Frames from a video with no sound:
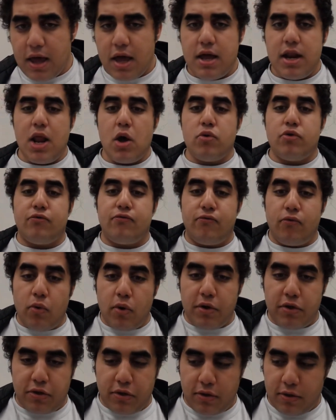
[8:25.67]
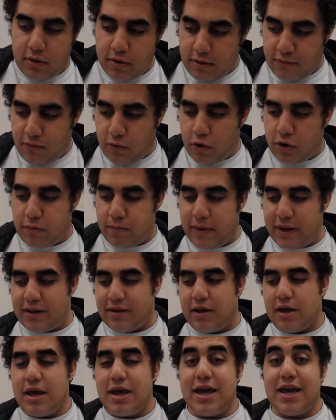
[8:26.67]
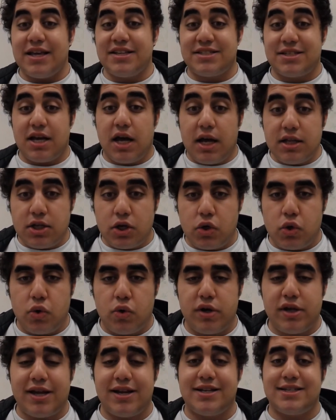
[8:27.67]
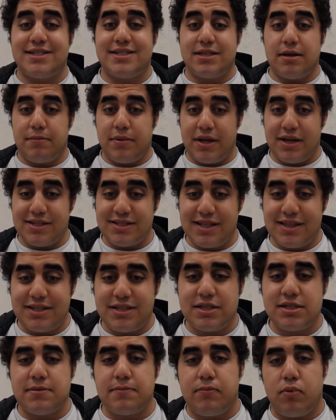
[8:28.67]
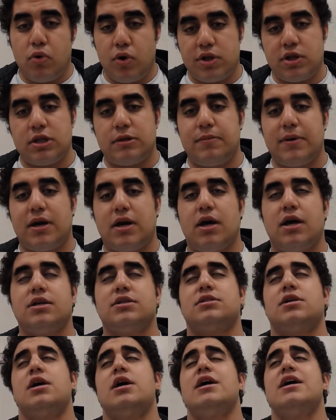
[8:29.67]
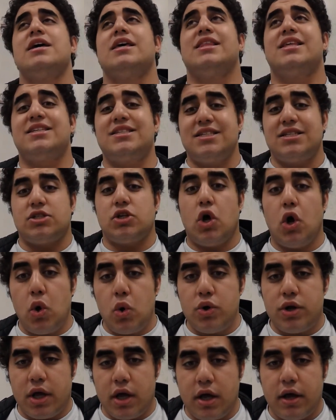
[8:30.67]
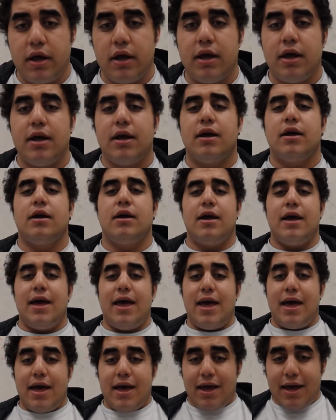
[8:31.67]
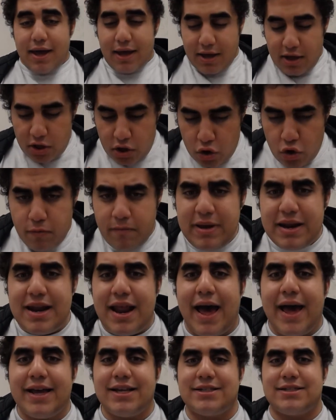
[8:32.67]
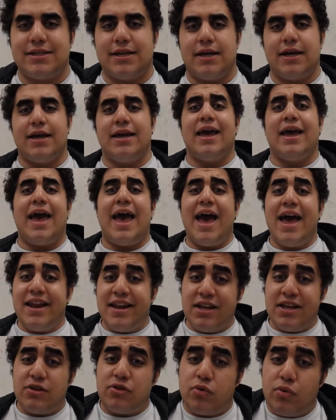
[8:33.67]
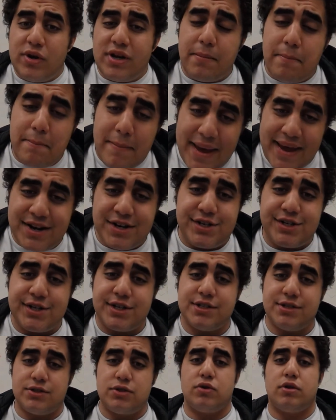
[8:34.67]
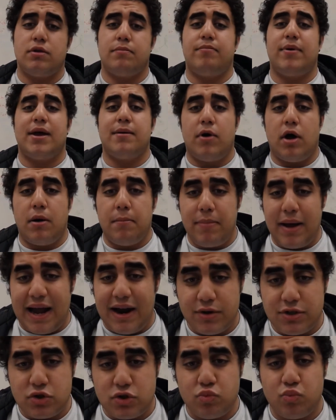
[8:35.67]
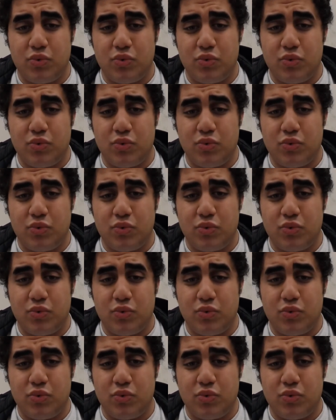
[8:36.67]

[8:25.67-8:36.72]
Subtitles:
Now the fourth bit is Katakuri and his siblings. And this is important because this is Oda humanizing, adding 3 dimensions to the Big Mom Pirates.